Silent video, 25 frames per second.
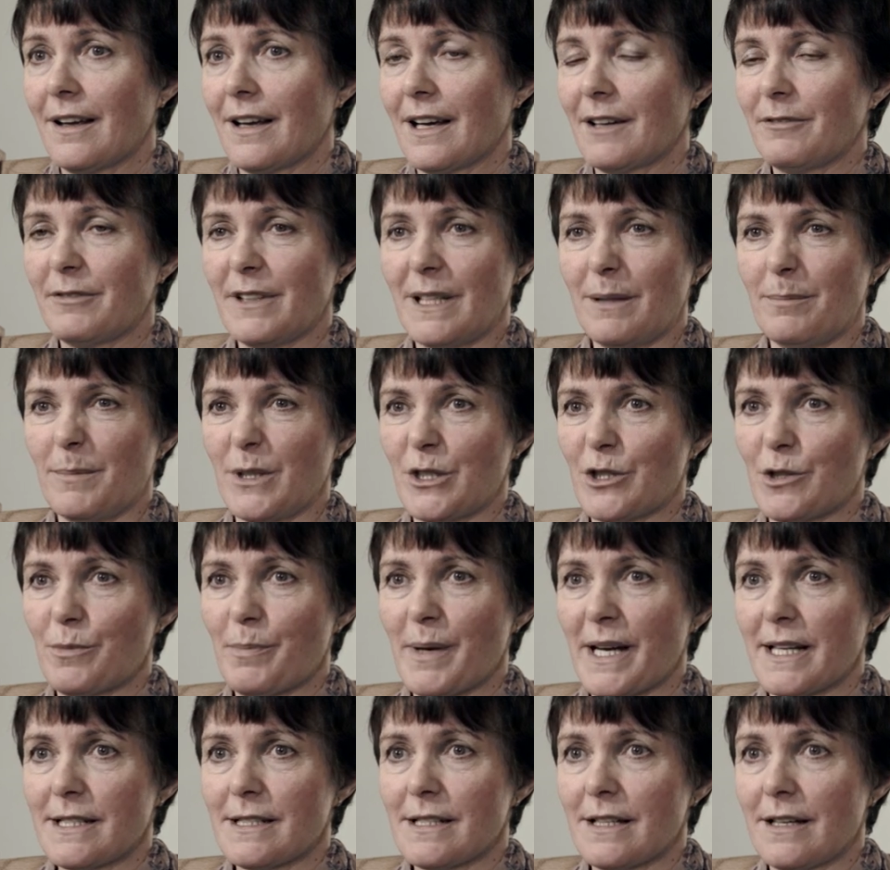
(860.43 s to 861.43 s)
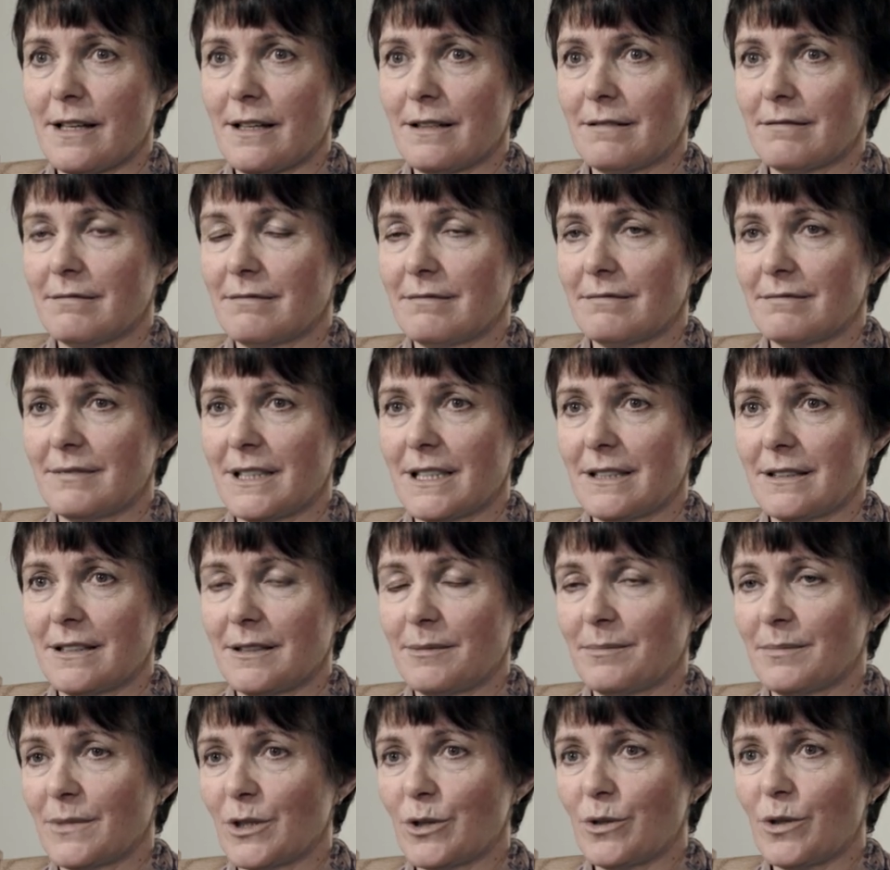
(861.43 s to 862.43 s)
I feel much better,
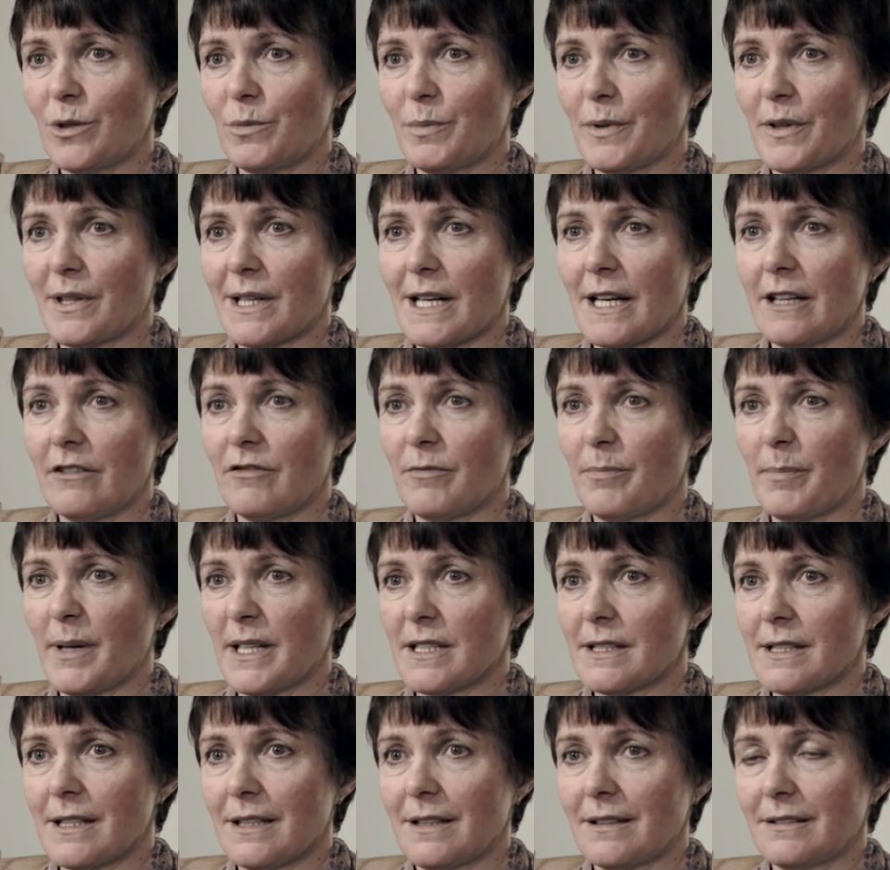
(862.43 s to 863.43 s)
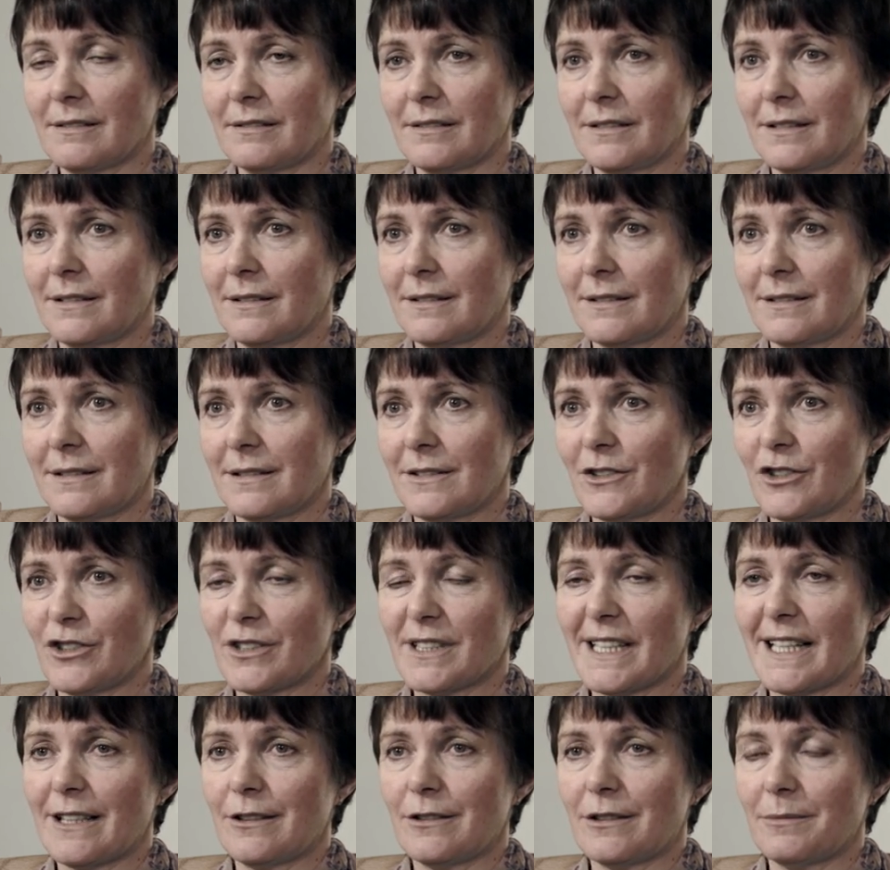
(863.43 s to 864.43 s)
cope with life better,
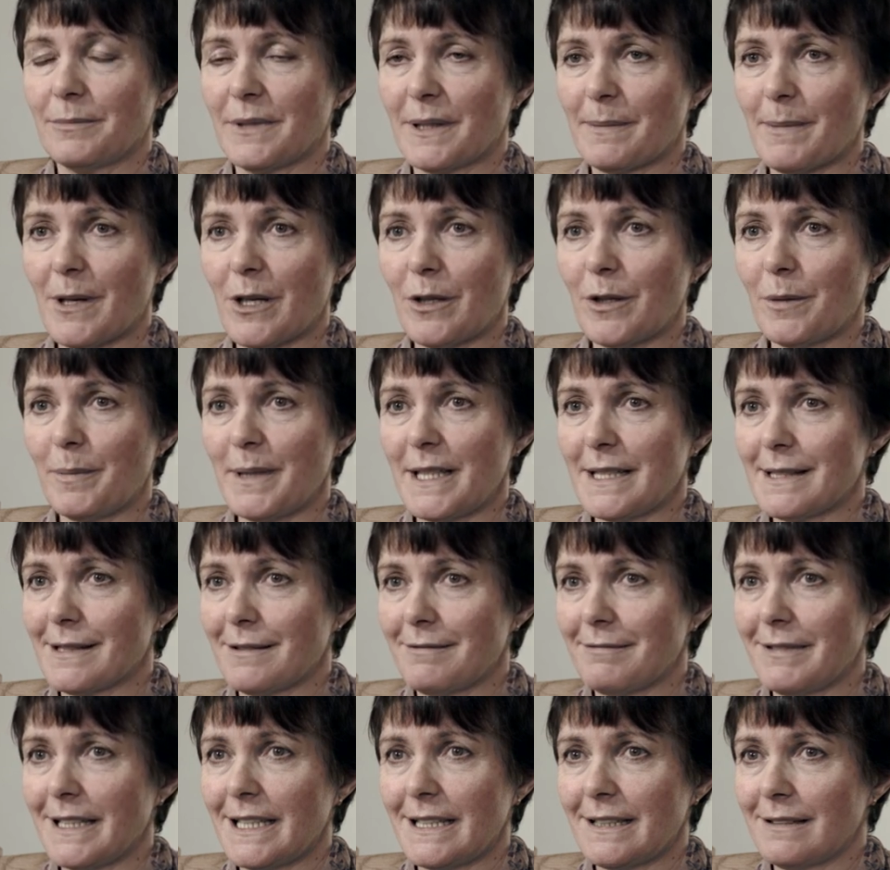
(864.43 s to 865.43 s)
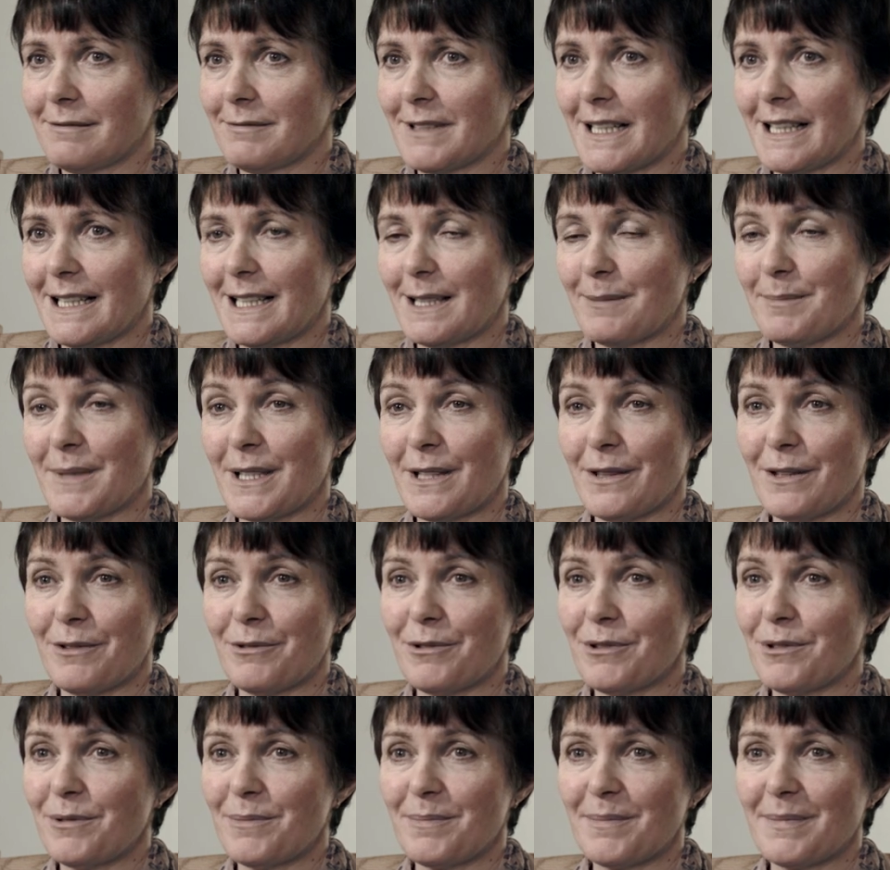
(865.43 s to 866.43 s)
just get on with my hobbies and reading while I'm in the
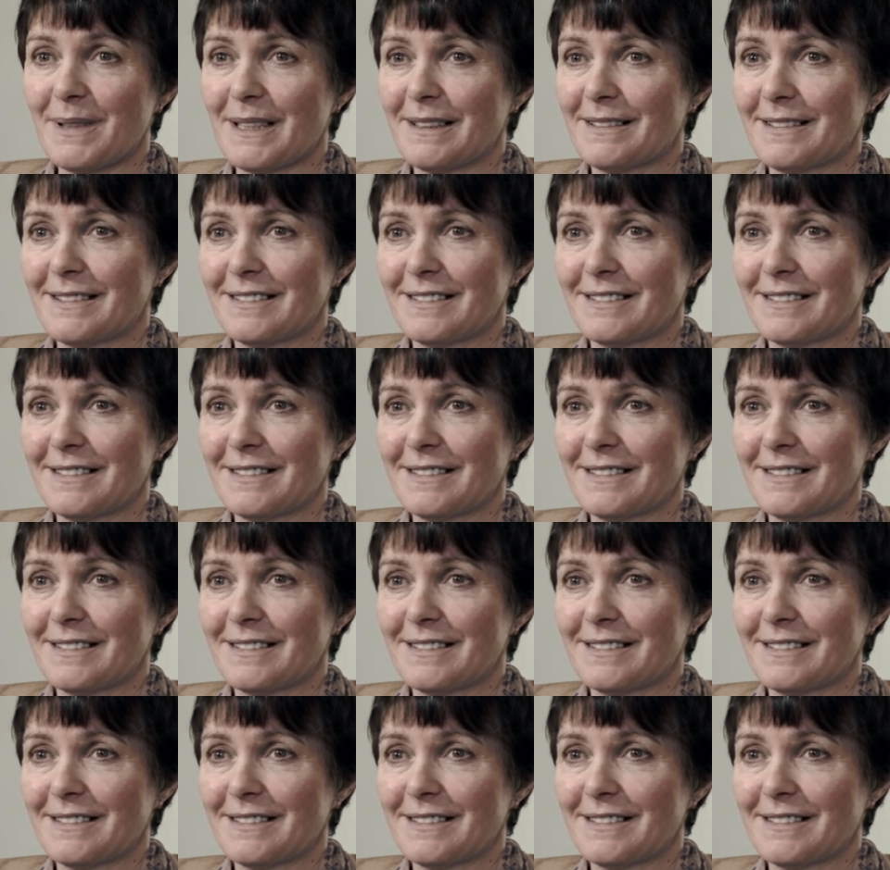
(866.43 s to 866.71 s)
room.